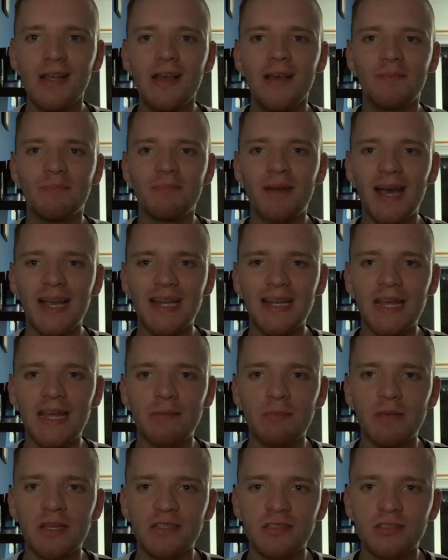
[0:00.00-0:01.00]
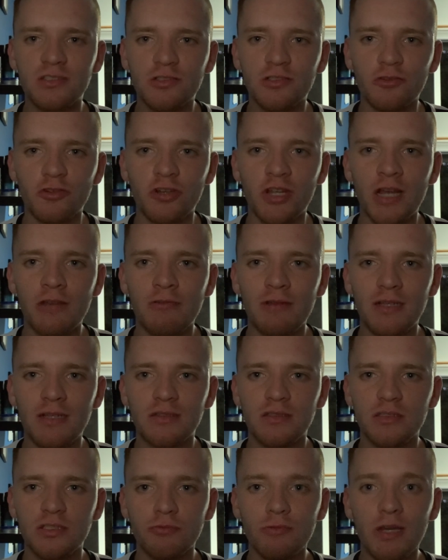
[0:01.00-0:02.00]
my name is Rio
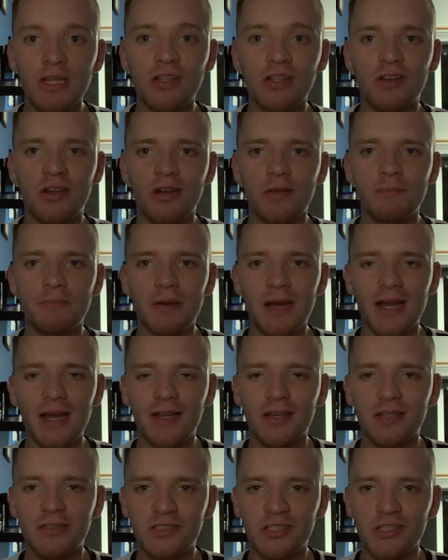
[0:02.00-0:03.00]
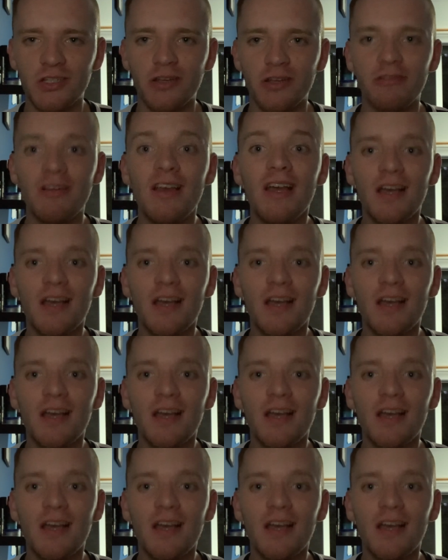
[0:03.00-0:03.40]
and welcome back to